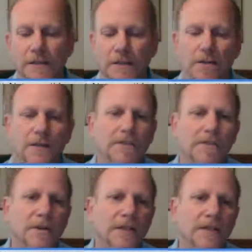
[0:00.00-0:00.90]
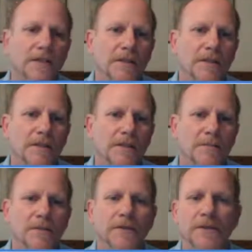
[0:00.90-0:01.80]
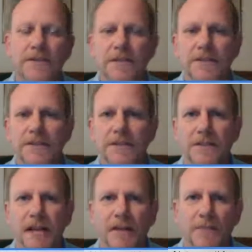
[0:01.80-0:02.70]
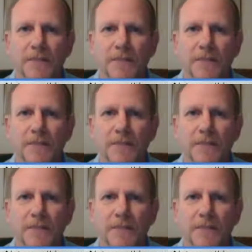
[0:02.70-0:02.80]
her experience and the book that she's just had